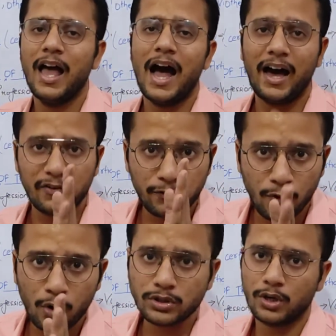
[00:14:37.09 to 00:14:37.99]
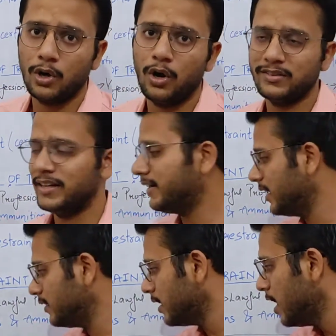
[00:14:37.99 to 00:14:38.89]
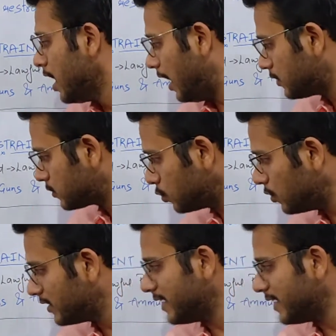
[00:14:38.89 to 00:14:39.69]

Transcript: our fourth clause, that is a solus